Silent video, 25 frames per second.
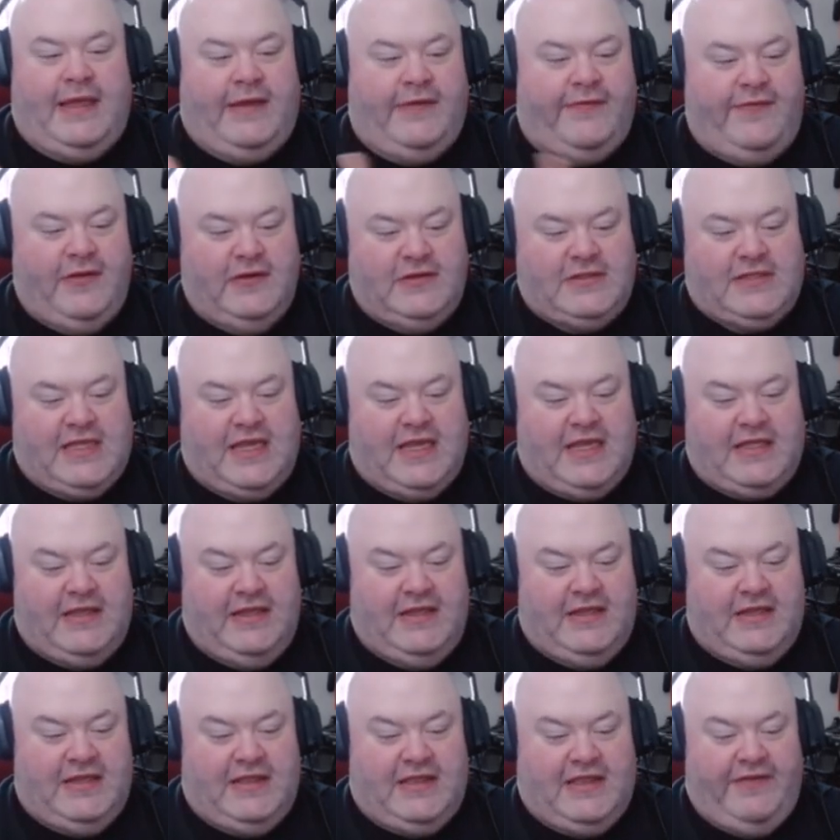It feels like
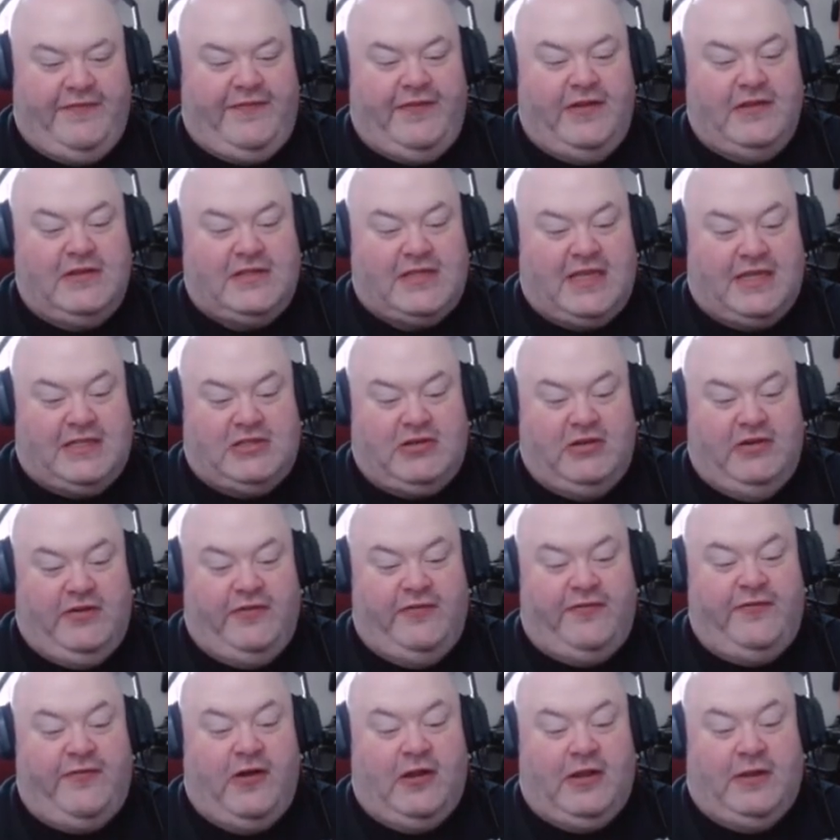it, it feels like it's going to
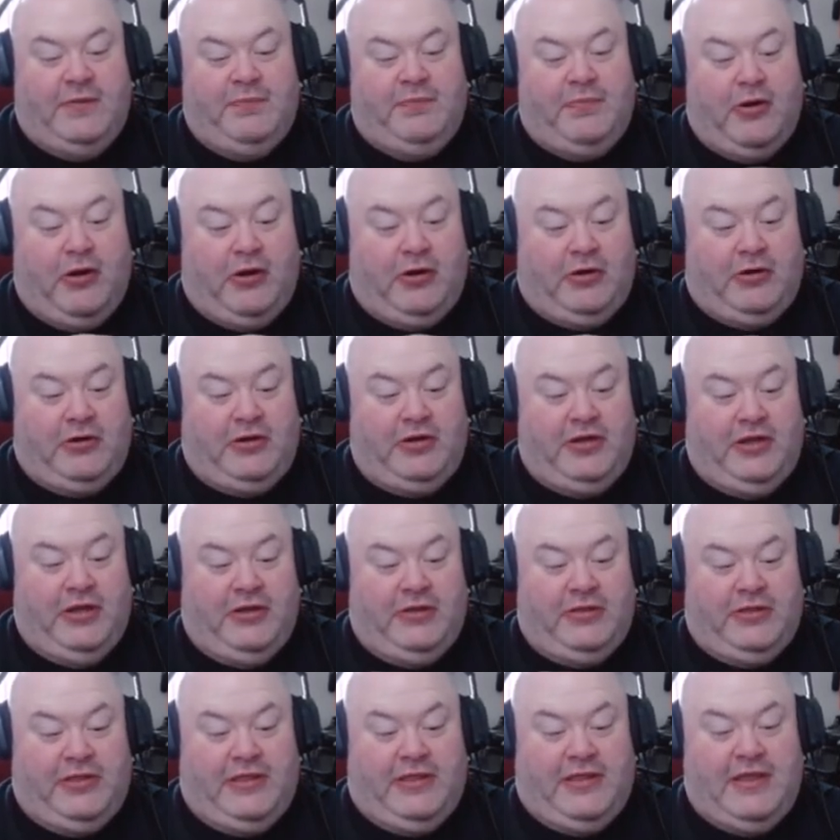fall apart, you
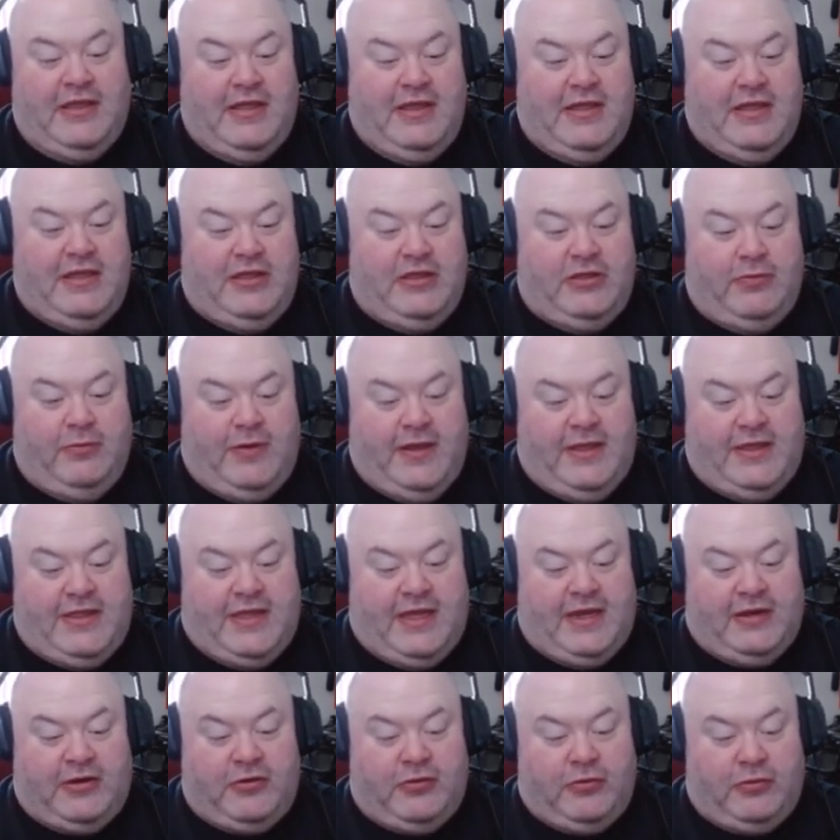know, the way
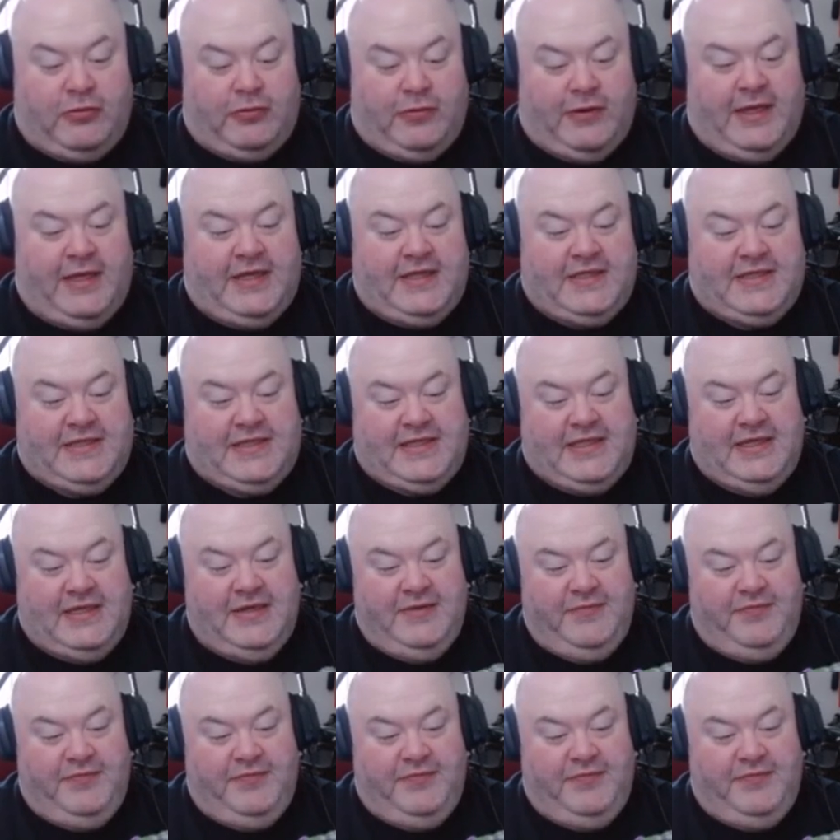that it creaks.